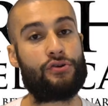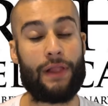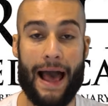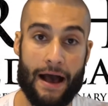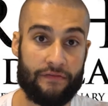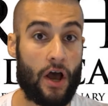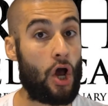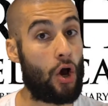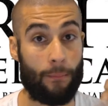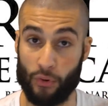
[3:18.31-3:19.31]
You'll have
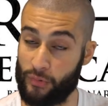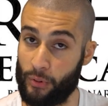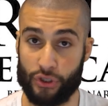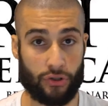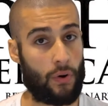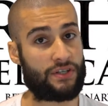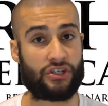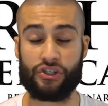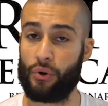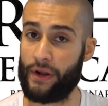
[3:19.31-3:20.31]
multiple choice and
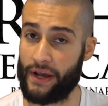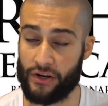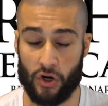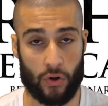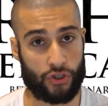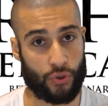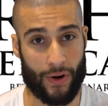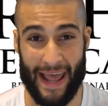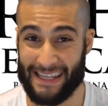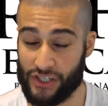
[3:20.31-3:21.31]
short
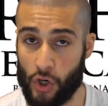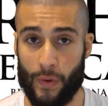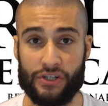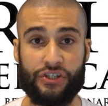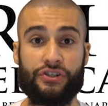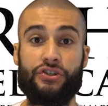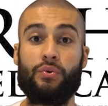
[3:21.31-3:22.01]
answer questions.